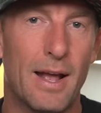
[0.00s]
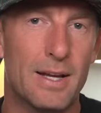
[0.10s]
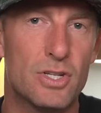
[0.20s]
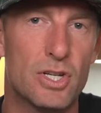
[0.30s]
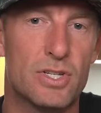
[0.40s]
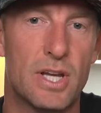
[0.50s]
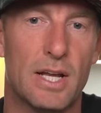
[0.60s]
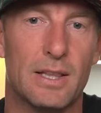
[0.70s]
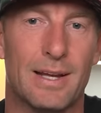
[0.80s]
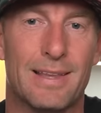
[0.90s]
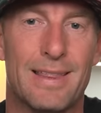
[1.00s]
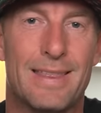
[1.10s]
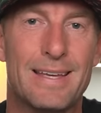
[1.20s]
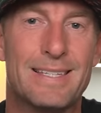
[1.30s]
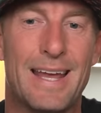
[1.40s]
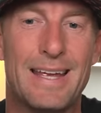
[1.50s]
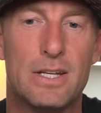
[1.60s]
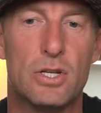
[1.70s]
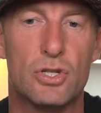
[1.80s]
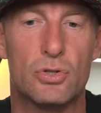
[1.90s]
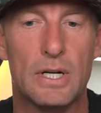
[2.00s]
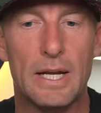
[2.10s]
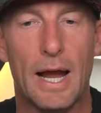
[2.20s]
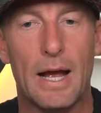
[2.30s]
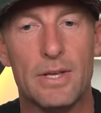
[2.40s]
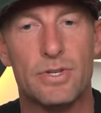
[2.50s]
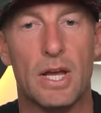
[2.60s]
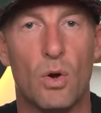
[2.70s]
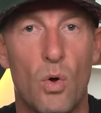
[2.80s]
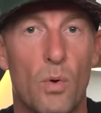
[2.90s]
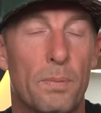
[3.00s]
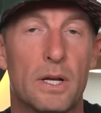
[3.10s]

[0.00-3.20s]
and I could just say like this industry as a whole,